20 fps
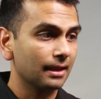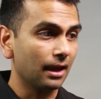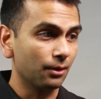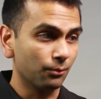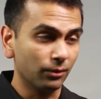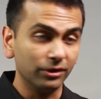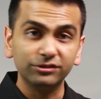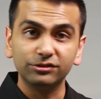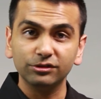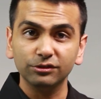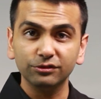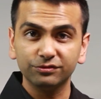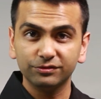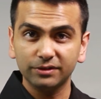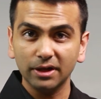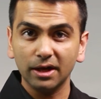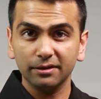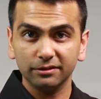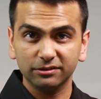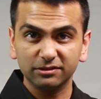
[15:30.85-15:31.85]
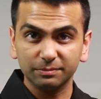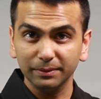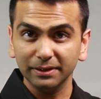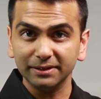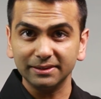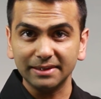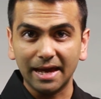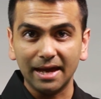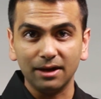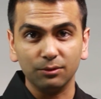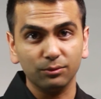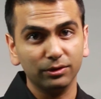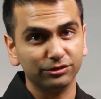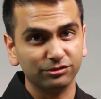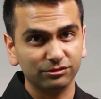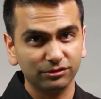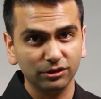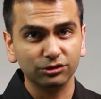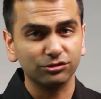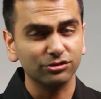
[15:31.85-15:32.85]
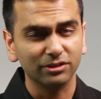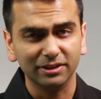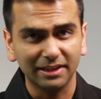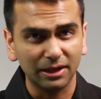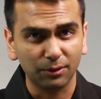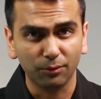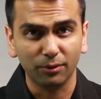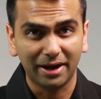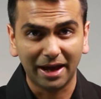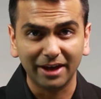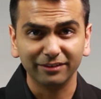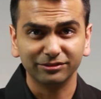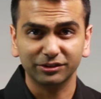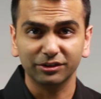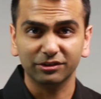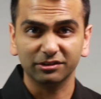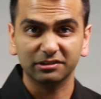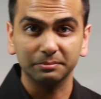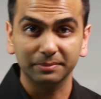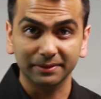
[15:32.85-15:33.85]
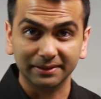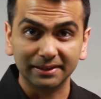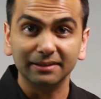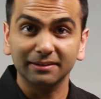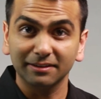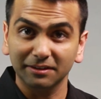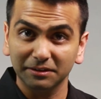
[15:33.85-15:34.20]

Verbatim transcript: And once you've done split that, which usually they won't ask you to split that,